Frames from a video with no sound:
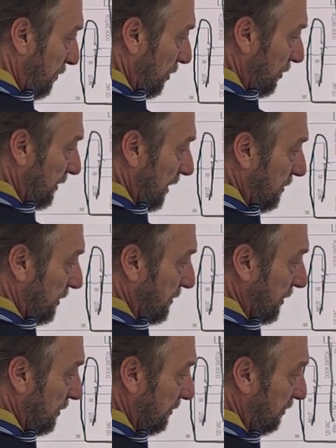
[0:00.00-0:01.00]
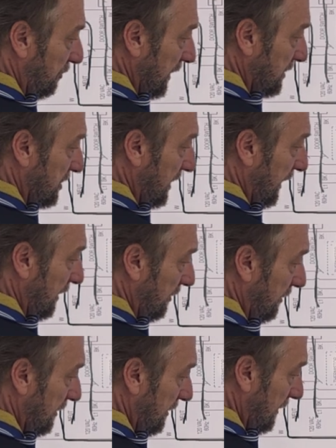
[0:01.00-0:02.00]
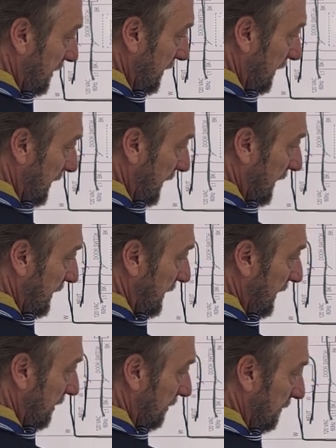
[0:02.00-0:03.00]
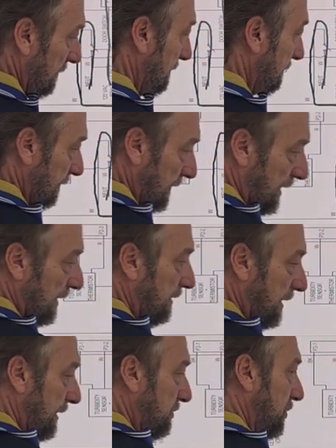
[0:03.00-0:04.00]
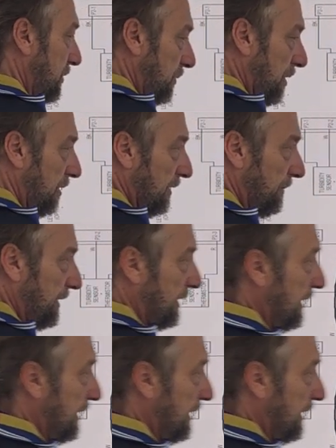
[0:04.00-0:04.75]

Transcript: pole double throw switch here and here, I, I drew it wrong. Let me